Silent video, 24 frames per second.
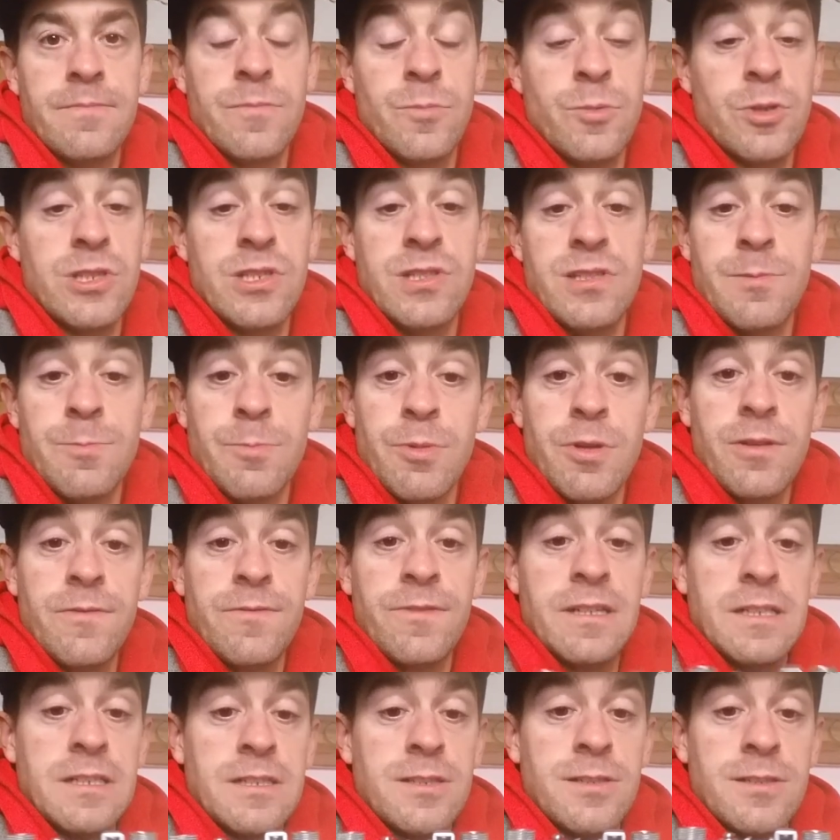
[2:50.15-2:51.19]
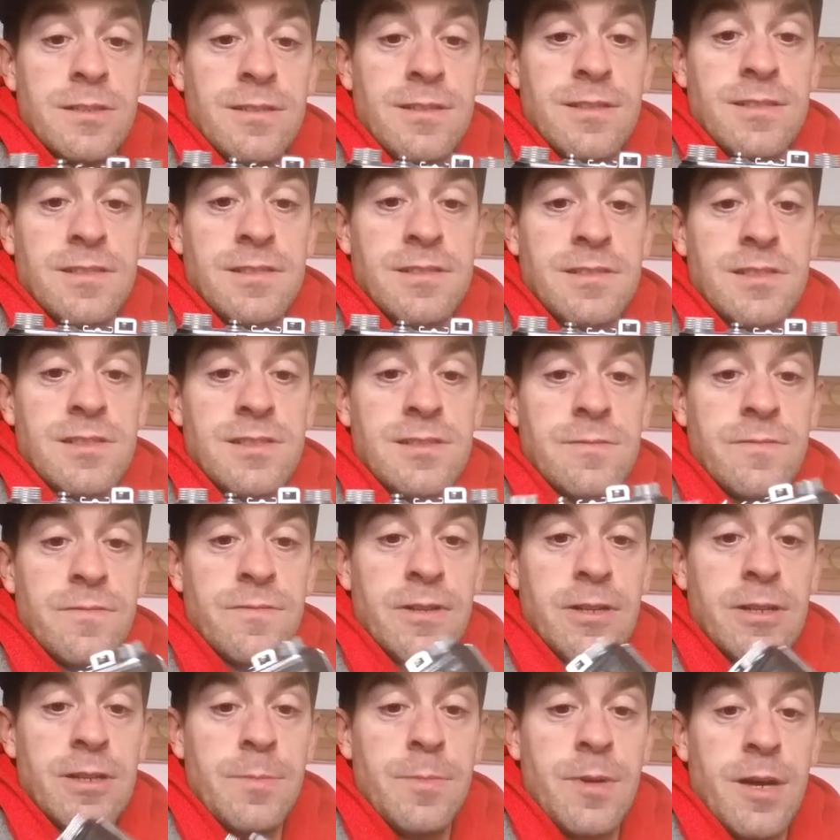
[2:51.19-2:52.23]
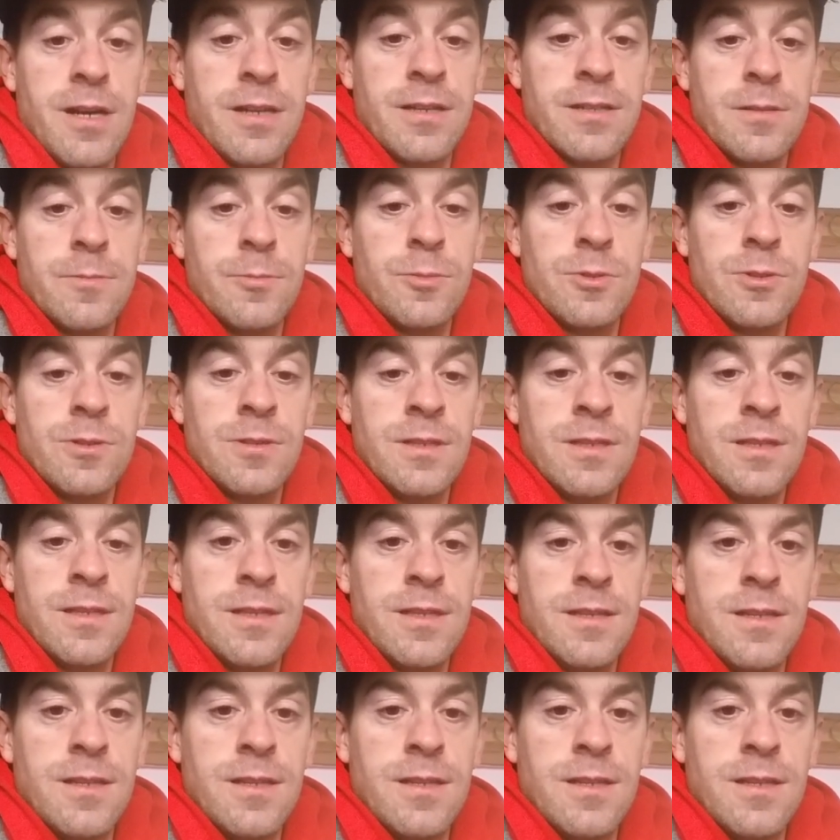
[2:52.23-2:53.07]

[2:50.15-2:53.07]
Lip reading: which is perfect because it's very pocketable.